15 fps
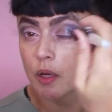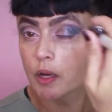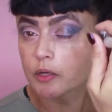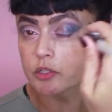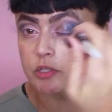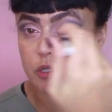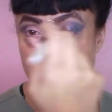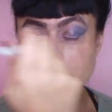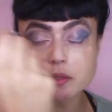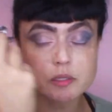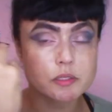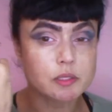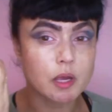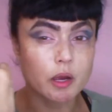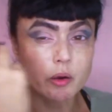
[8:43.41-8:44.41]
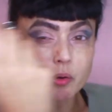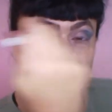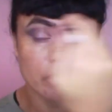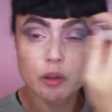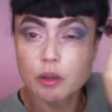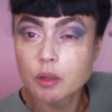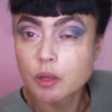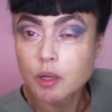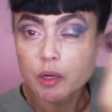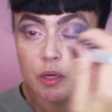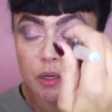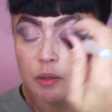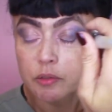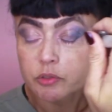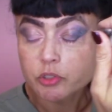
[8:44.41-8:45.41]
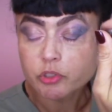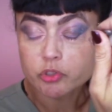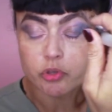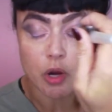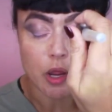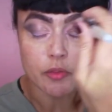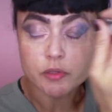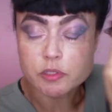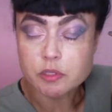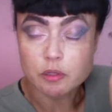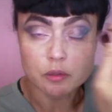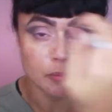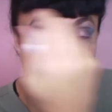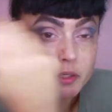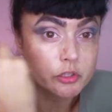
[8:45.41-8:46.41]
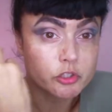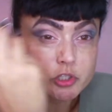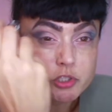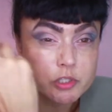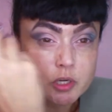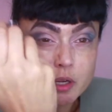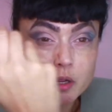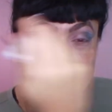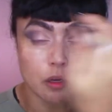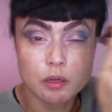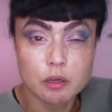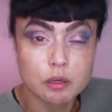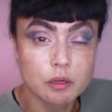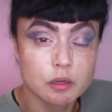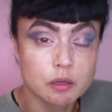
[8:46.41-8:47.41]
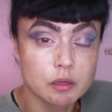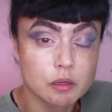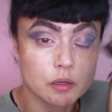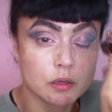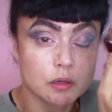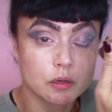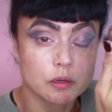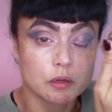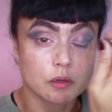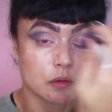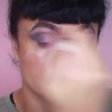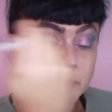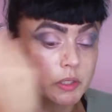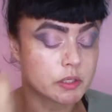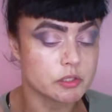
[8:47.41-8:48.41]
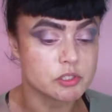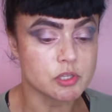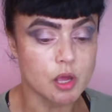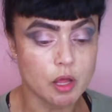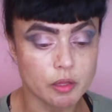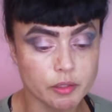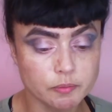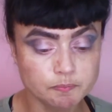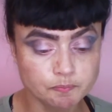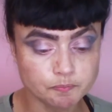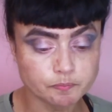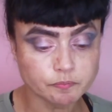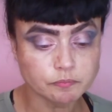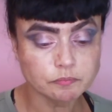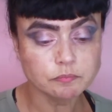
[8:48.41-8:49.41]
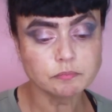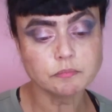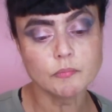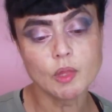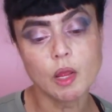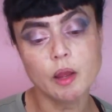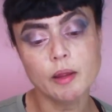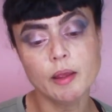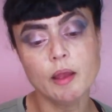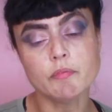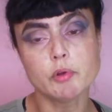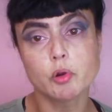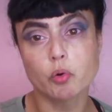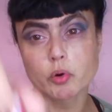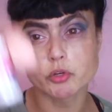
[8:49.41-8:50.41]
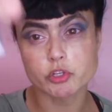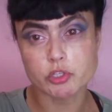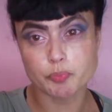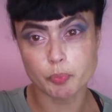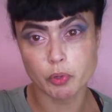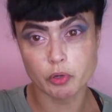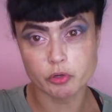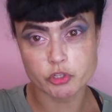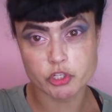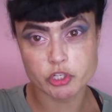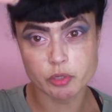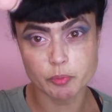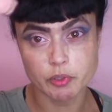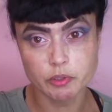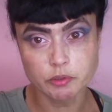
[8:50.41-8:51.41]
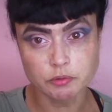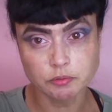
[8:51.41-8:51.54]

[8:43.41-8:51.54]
I just clean this out, just dry this a little bit just to make it solid. I have a gorgeous pearl shimmer.